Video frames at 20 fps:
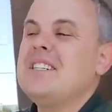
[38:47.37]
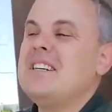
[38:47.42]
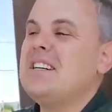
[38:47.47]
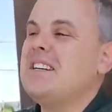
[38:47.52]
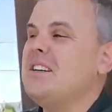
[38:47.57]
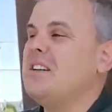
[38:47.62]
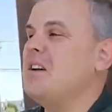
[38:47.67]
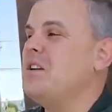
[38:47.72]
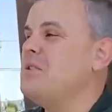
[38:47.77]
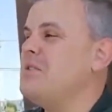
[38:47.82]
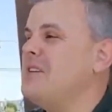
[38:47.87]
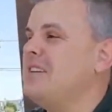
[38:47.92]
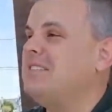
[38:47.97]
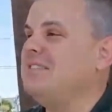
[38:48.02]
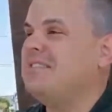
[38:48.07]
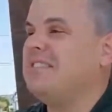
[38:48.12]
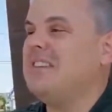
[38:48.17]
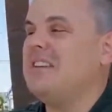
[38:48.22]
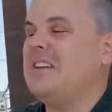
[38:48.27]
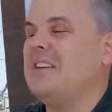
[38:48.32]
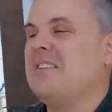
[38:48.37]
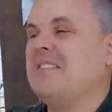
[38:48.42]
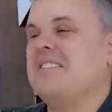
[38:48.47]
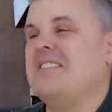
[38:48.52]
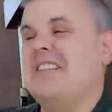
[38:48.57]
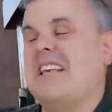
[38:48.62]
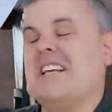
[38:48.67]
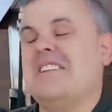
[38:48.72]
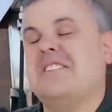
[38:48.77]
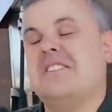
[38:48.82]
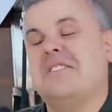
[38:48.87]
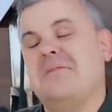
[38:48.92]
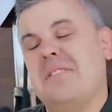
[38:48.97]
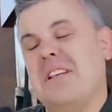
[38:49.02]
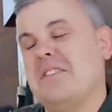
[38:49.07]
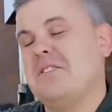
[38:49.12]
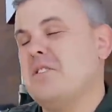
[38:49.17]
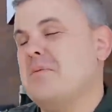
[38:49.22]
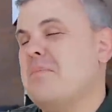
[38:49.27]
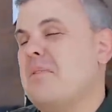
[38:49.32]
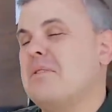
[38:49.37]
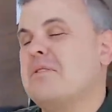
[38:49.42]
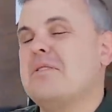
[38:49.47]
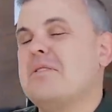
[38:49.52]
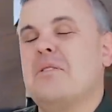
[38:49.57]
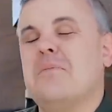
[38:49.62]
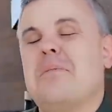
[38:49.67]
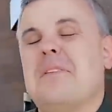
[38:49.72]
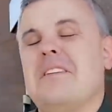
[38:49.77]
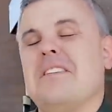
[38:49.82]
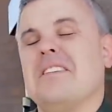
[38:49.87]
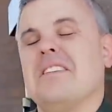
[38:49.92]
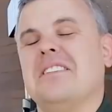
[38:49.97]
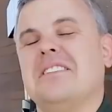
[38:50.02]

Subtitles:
You know, that's your personal opinion.